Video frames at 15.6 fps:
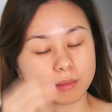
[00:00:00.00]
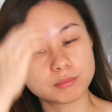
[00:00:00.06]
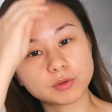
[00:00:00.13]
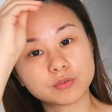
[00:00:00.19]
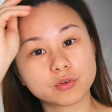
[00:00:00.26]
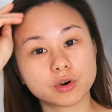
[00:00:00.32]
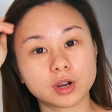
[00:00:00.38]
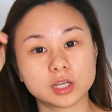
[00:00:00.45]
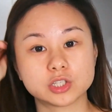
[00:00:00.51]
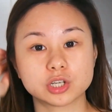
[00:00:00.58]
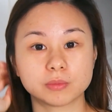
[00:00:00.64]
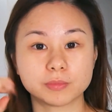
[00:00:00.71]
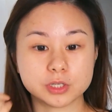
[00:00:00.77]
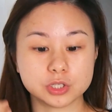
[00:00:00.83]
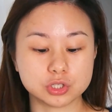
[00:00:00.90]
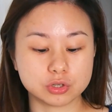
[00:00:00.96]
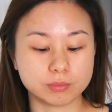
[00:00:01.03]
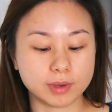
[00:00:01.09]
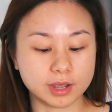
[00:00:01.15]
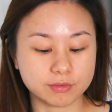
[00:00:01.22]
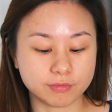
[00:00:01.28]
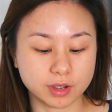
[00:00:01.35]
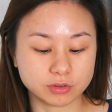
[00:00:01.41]
before I jump into
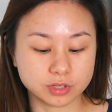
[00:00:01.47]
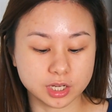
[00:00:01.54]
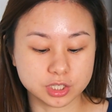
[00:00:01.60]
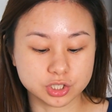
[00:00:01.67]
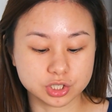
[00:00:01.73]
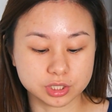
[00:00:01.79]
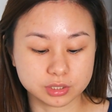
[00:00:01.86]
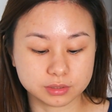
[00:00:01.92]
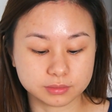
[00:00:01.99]
my foundation.